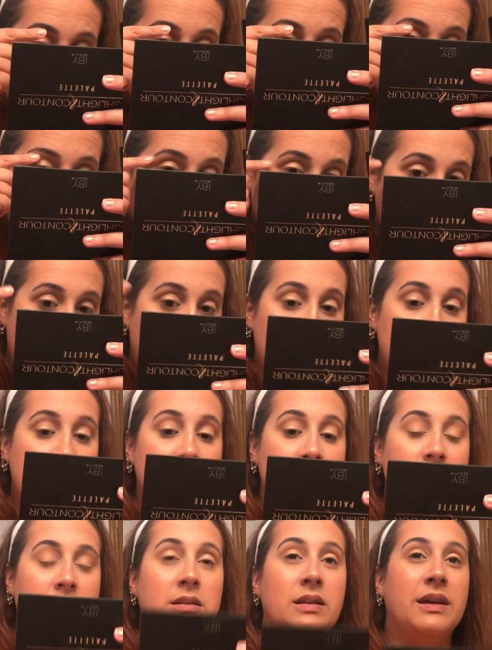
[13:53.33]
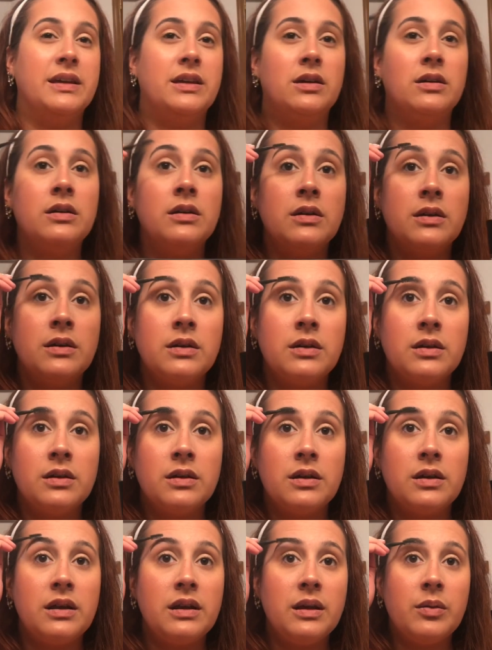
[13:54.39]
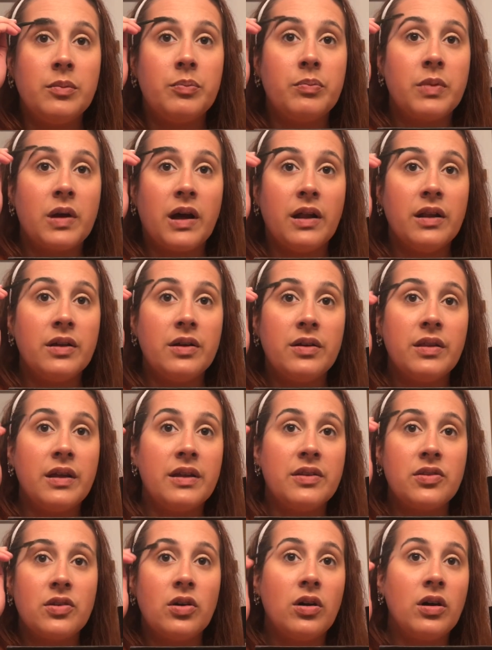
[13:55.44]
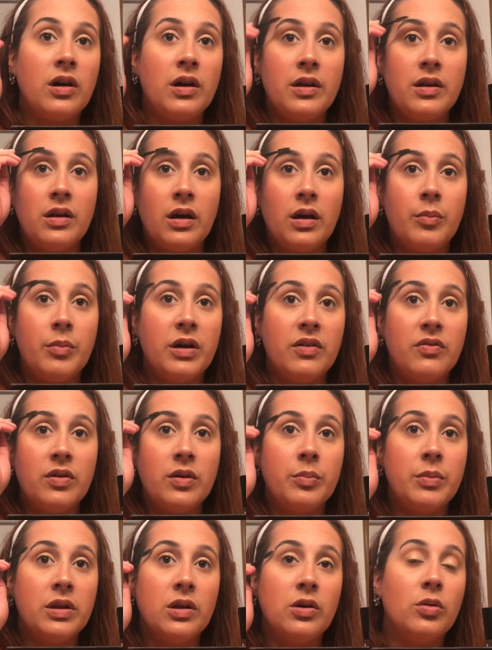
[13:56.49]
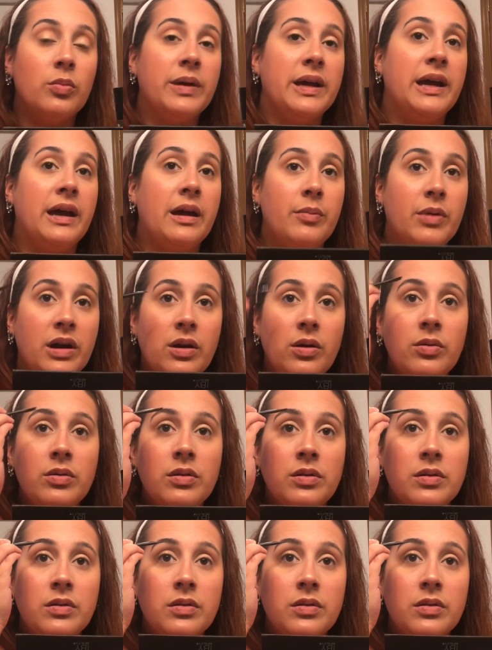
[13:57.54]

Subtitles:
get any that's like any color that's gone above or below my eyebrow.